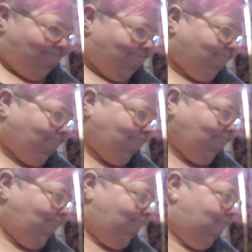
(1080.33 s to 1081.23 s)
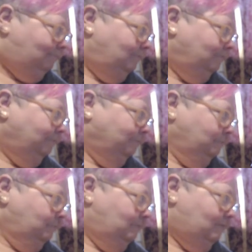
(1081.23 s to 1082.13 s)

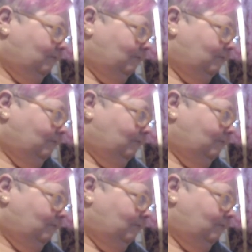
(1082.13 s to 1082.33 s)
(no one is talking)